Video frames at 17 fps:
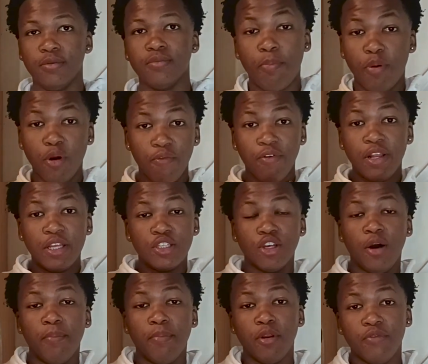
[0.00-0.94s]
A perfect
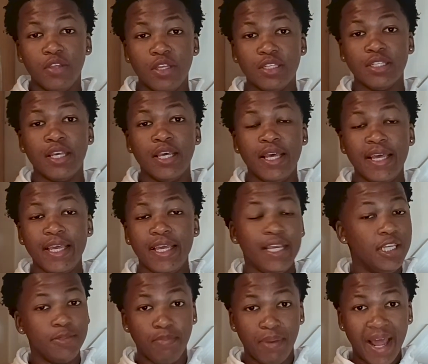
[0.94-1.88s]
example of this
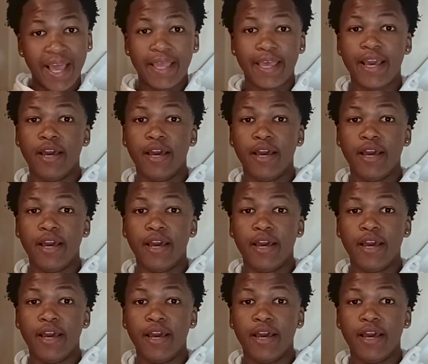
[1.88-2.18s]
is Black